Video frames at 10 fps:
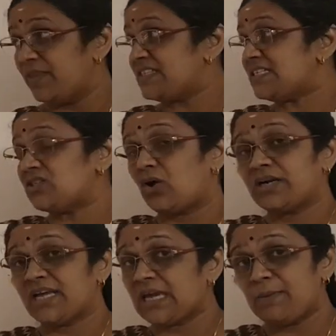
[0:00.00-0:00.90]
this is
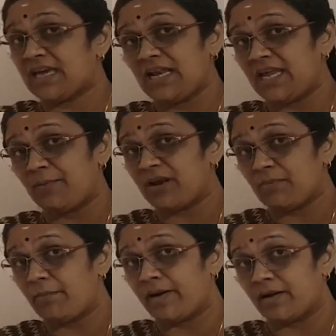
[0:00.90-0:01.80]
not a chemical name,
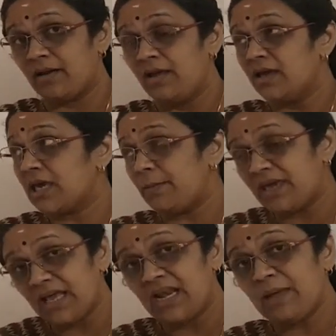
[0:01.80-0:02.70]
remember,
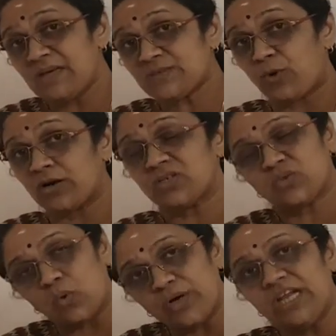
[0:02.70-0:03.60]
chemical name is what?
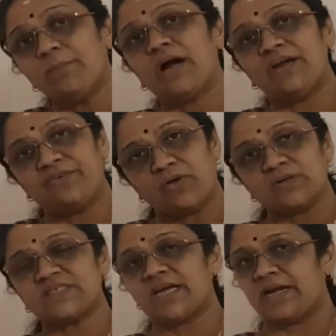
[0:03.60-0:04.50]
Sodium
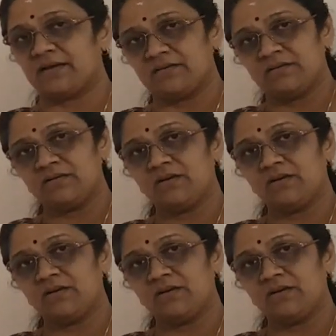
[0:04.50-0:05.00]
hydroxide.